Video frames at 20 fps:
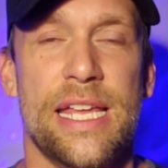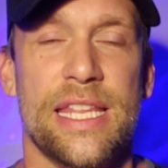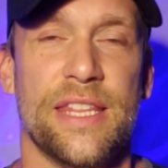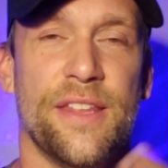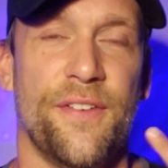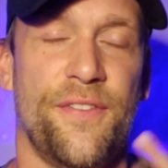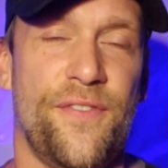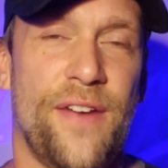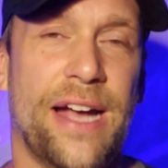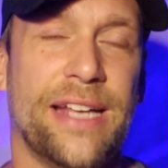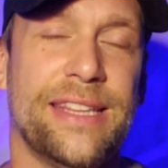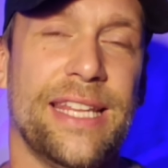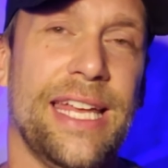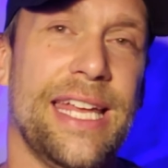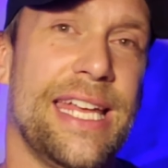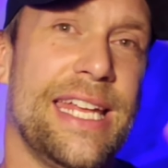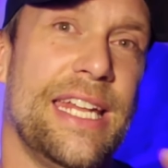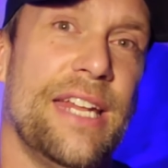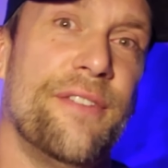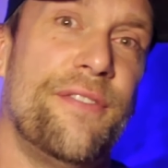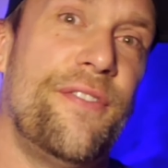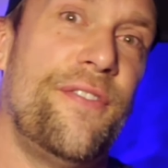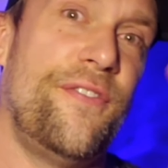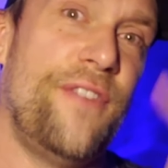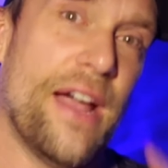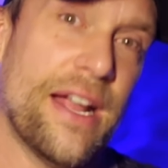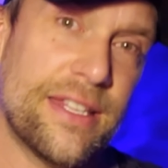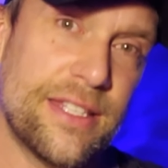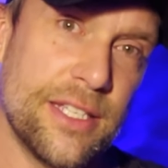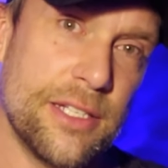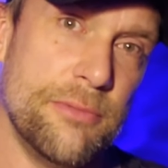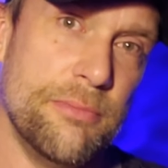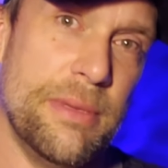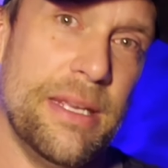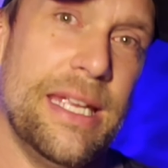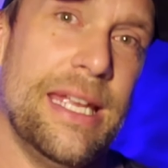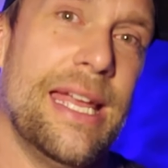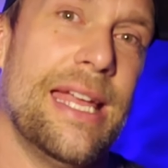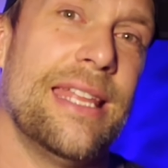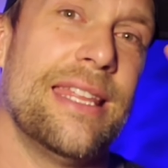The fact that it affected
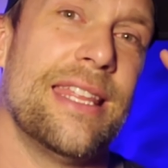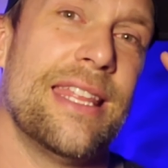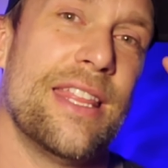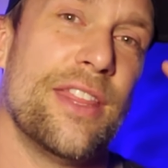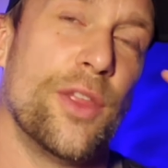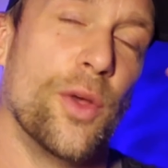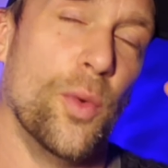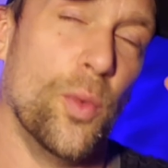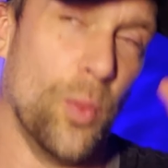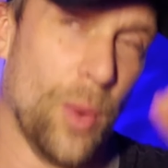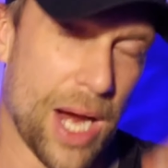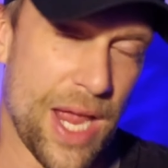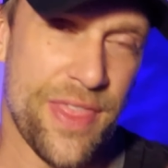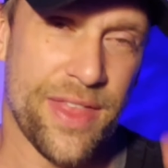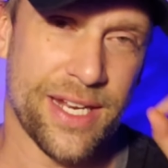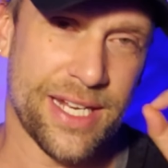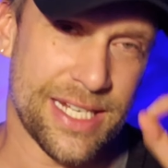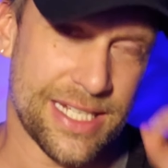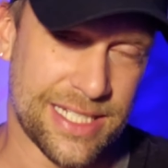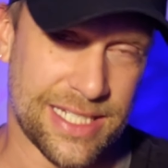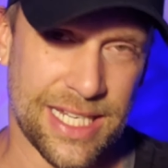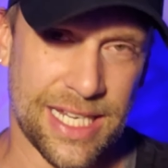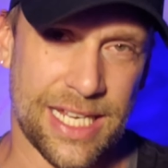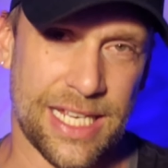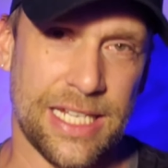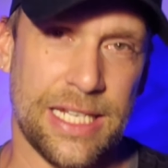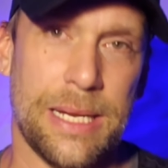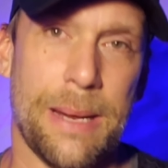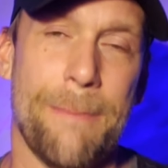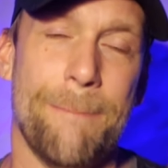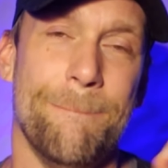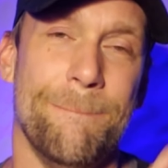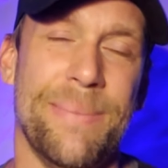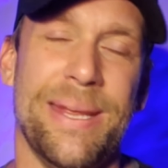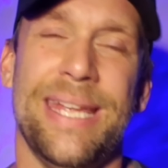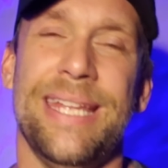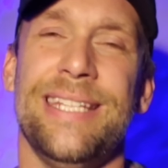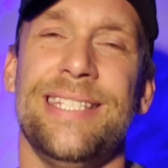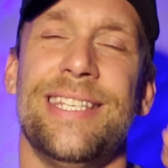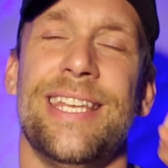me the way that it did
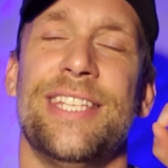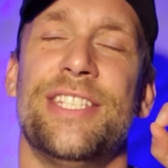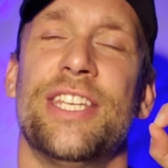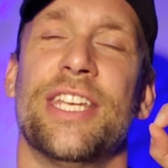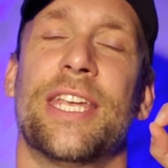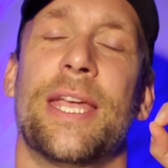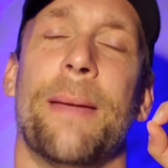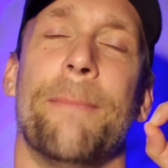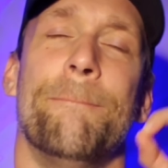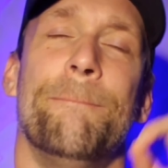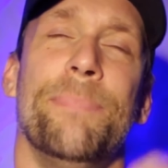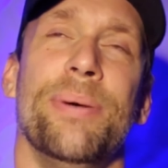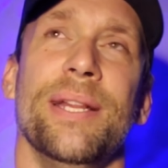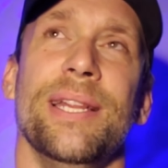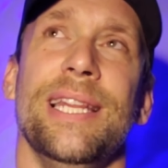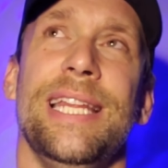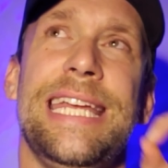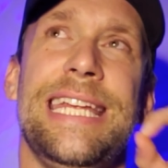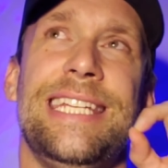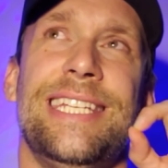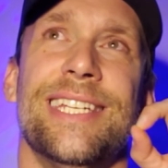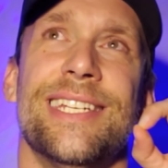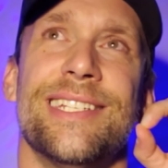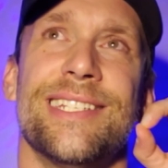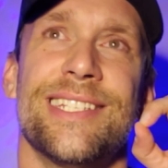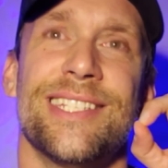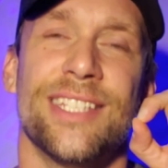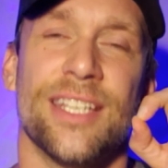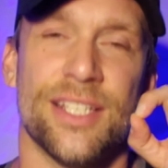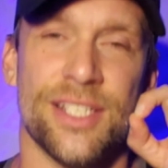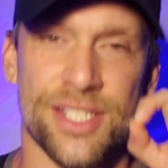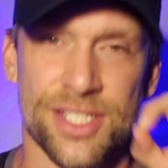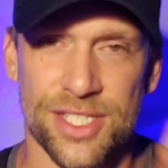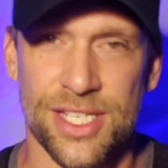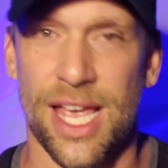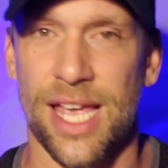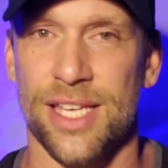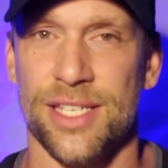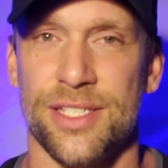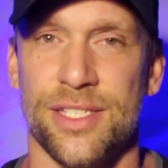means it's a complete
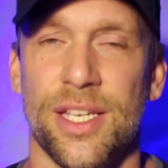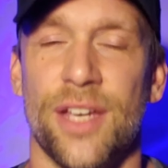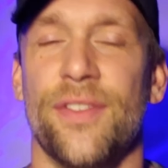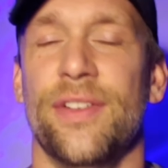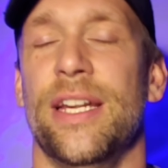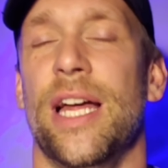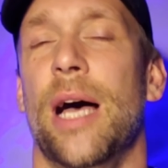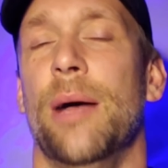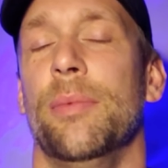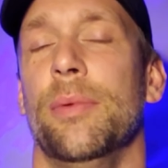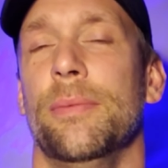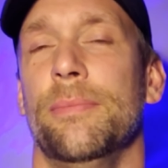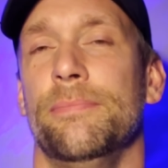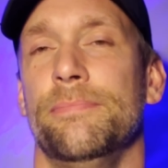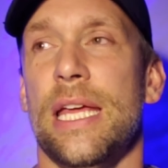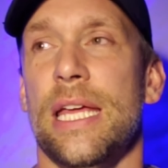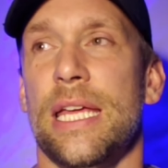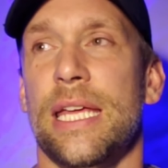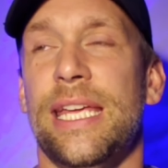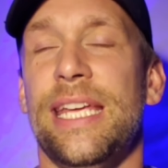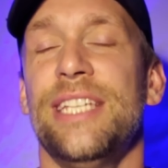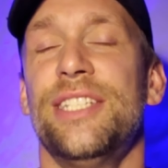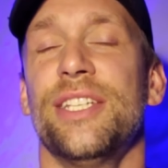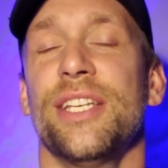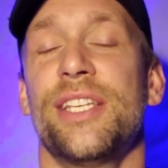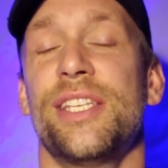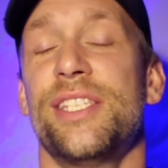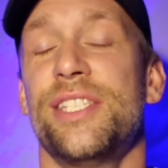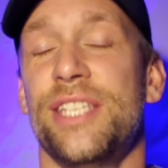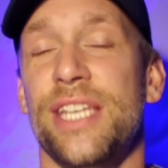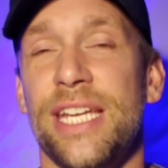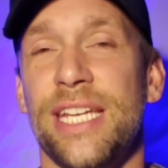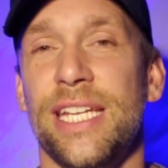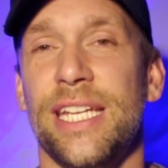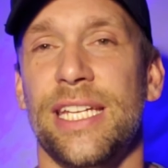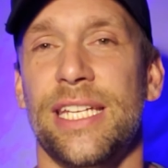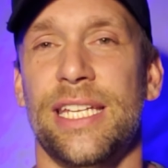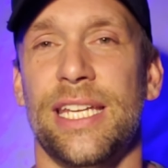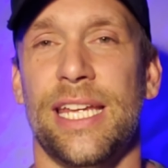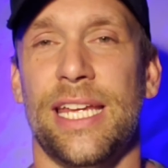success of an album. He
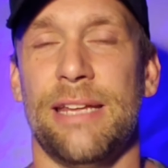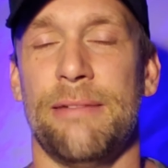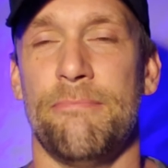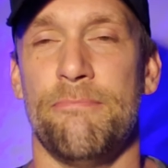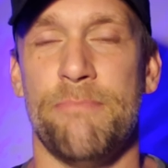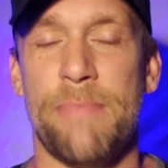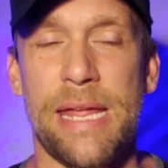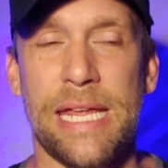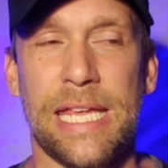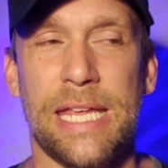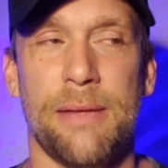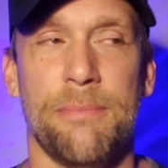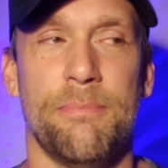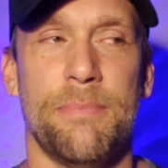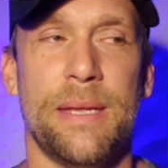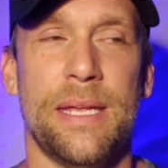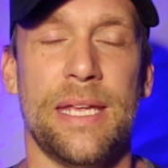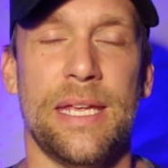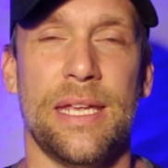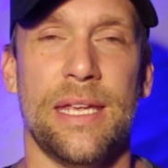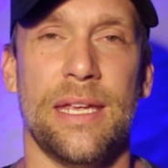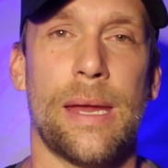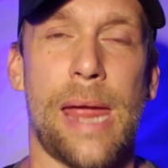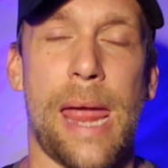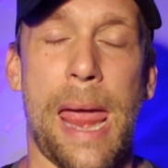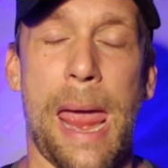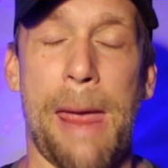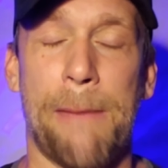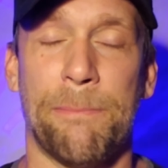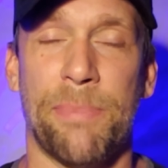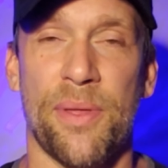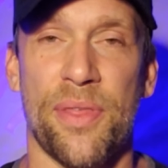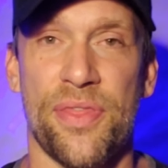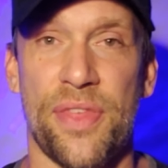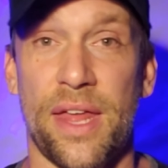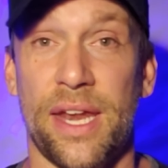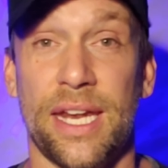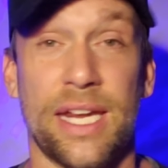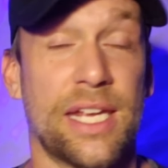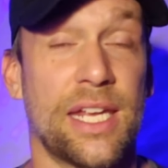succeeded in making me
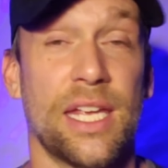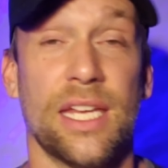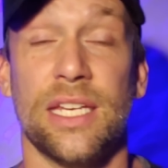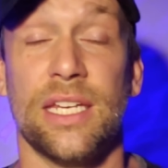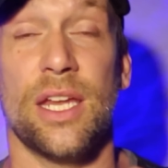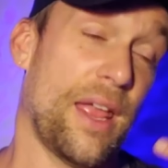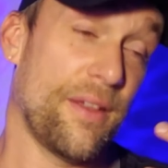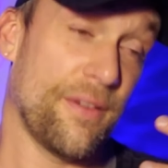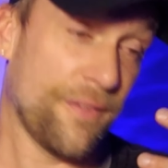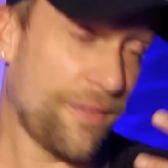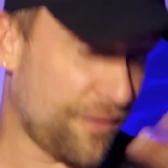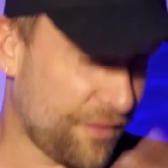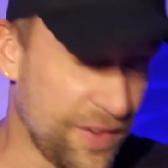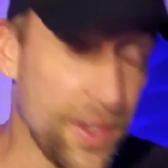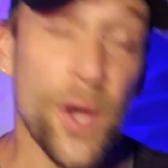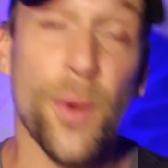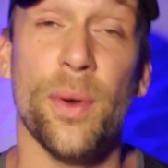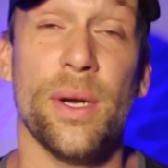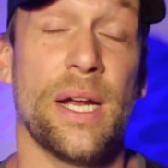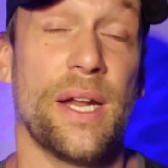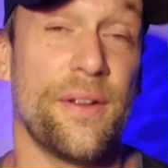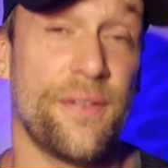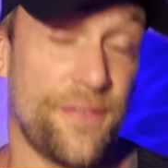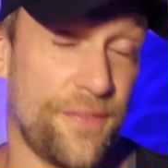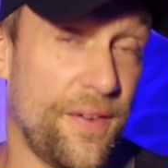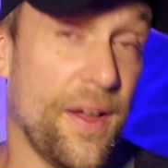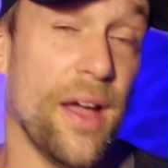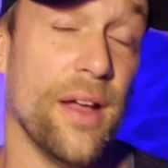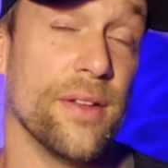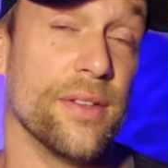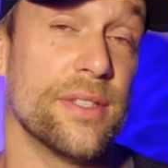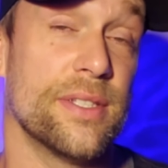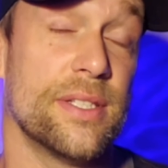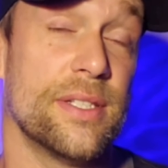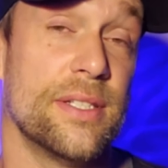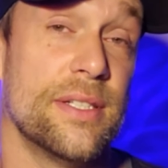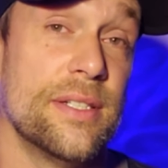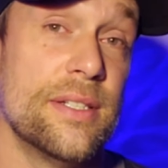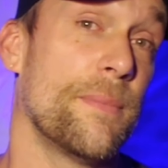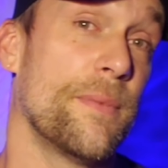empathetic, feel what I felt
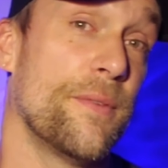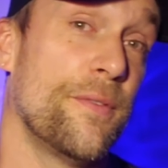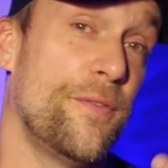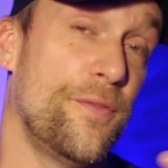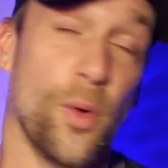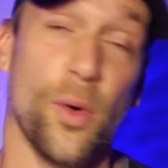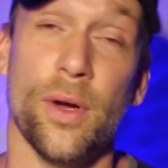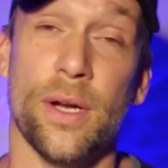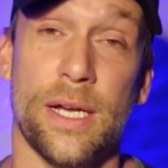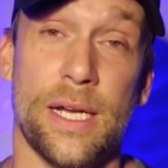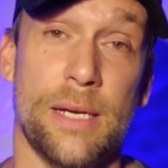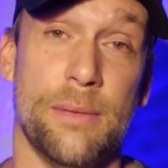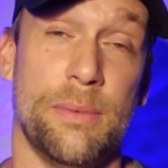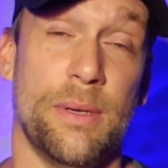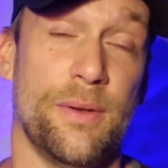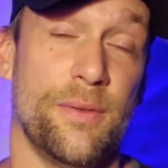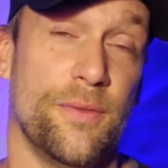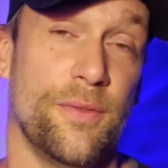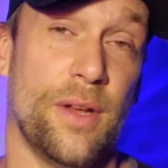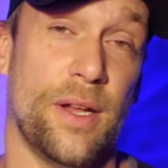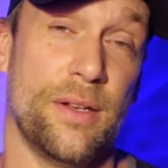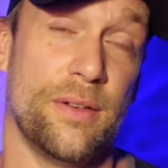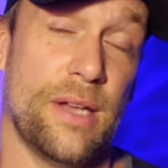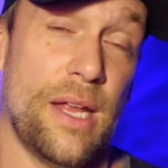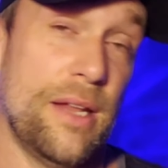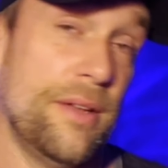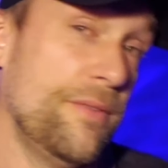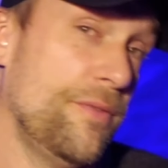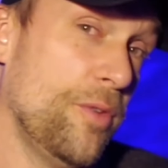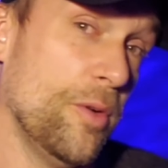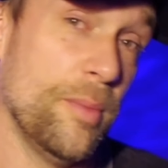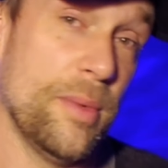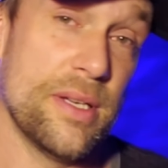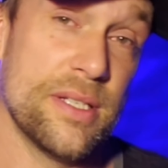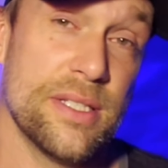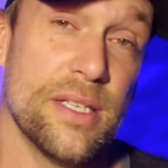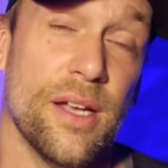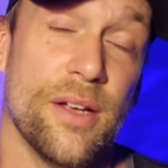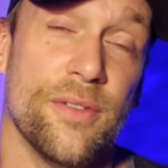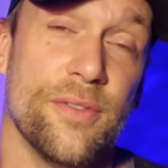for him and for
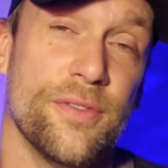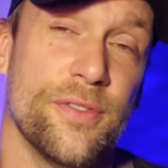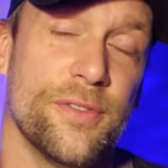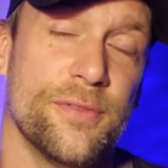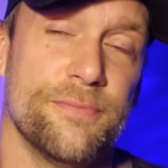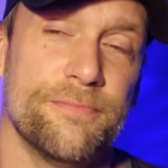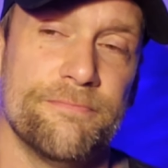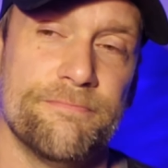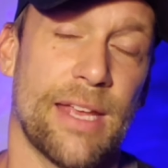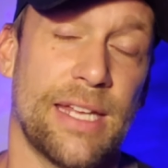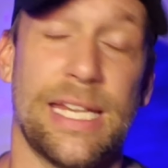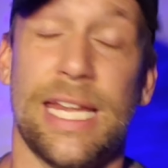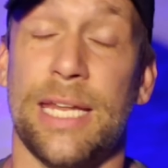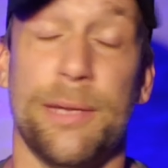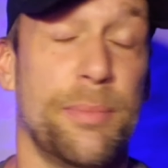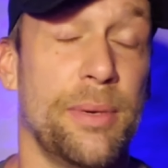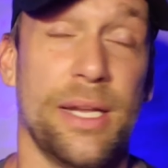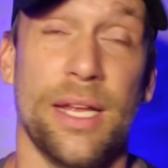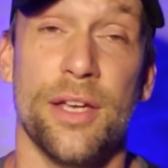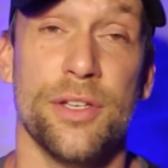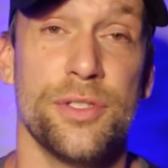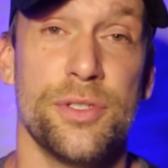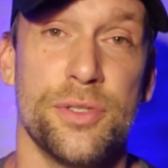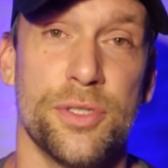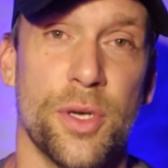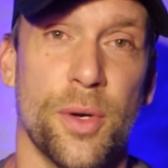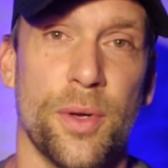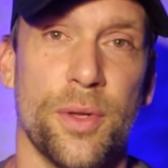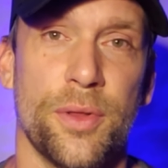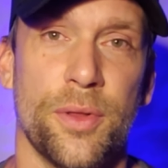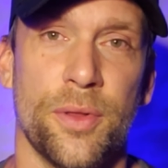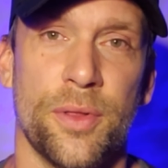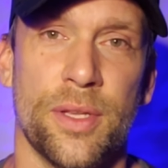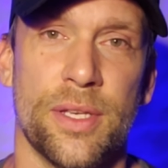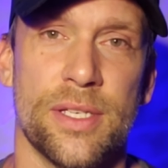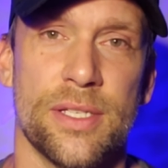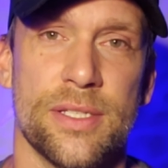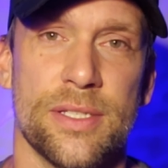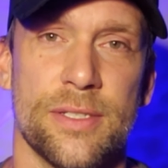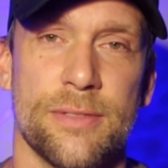myself and anybody else who's going through
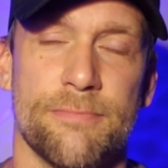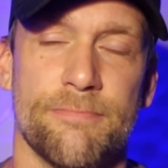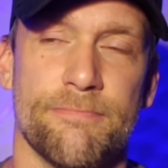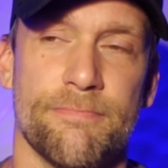this.